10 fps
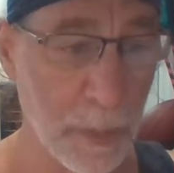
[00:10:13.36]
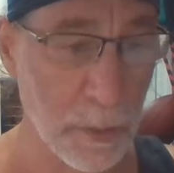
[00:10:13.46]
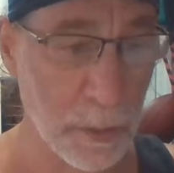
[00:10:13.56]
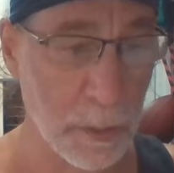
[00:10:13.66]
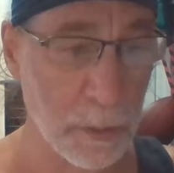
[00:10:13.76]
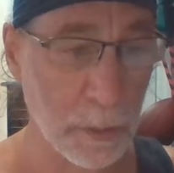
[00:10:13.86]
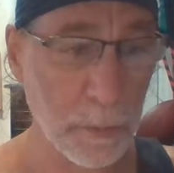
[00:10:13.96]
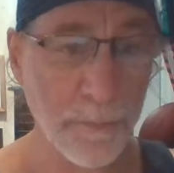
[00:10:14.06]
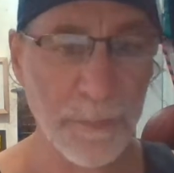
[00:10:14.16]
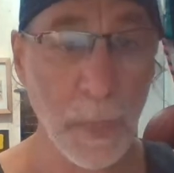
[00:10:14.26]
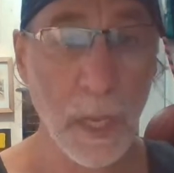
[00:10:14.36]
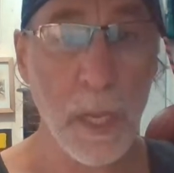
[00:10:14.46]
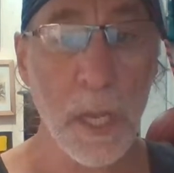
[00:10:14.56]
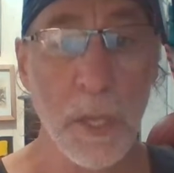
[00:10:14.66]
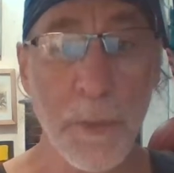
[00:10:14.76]

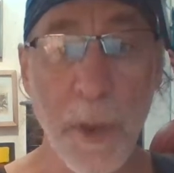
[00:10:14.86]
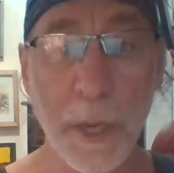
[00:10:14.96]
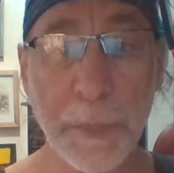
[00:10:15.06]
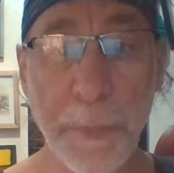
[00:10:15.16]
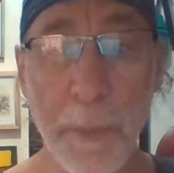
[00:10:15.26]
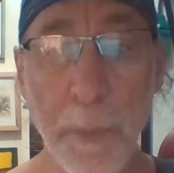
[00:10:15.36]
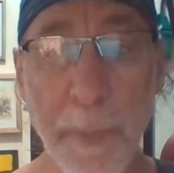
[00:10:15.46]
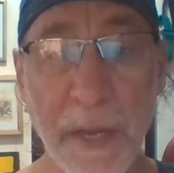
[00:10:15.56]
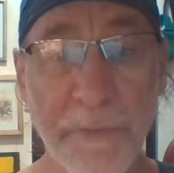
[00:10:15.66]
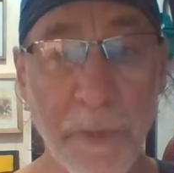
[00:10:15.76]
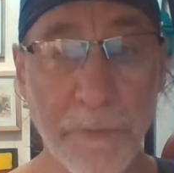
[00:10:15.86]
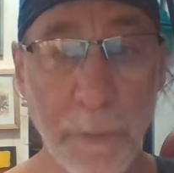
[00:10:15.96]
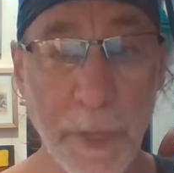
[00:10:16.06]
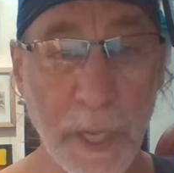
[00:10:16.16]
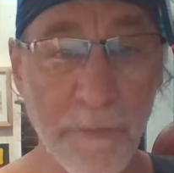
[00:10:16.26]
The American people benefit
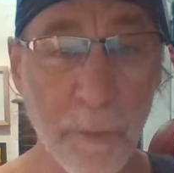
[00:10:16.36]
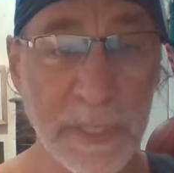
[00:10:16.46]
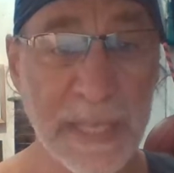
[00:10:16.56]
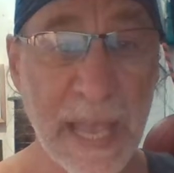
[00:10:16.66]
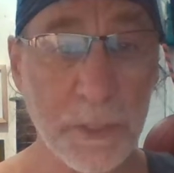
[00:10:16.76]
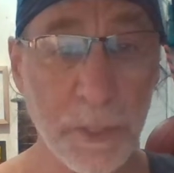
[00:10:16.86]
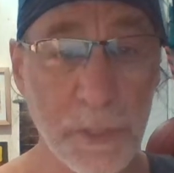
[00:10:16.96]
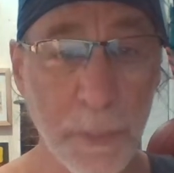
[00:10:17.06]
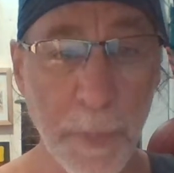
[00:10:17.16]
from their government's actions.